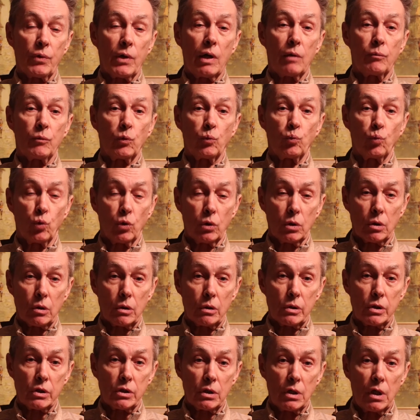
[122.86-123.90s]
problem
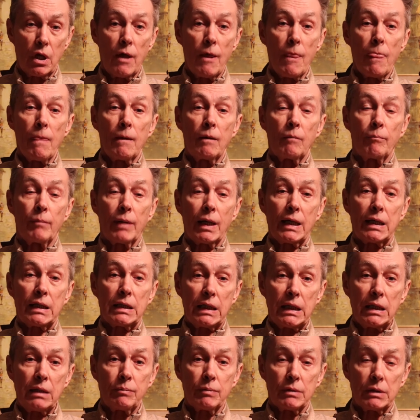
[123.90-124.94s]
worse by
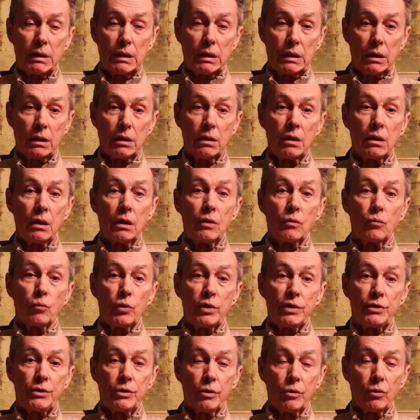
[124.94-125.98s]
enabling.
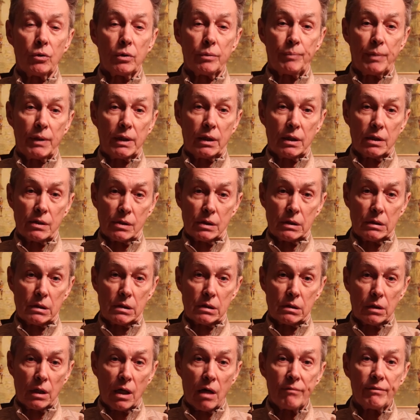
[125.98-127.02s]
We do it because
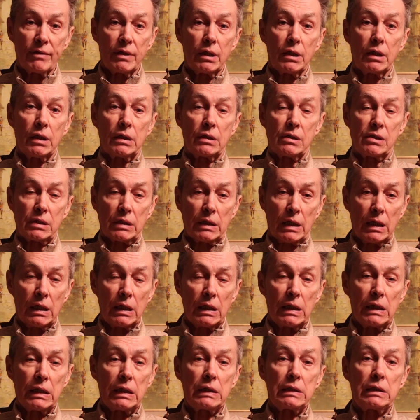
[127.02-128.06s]
it's loving, it's
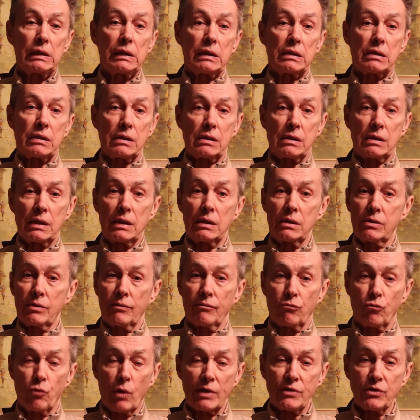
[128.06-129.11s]
kind, it's a sense
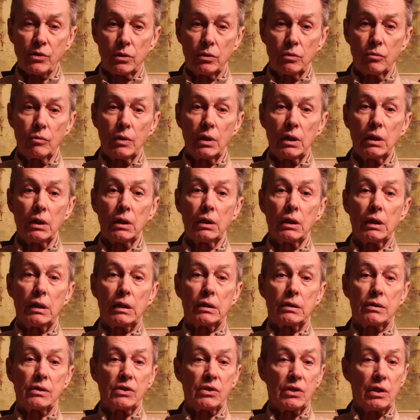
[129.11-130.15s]
of rescuing.
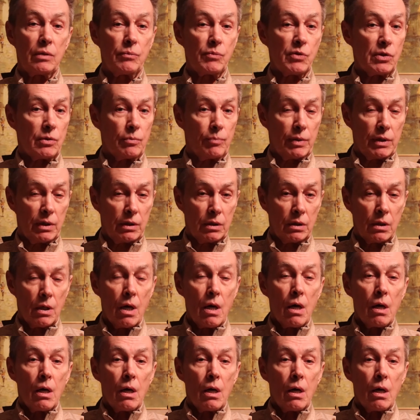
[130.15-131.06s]
It seems to be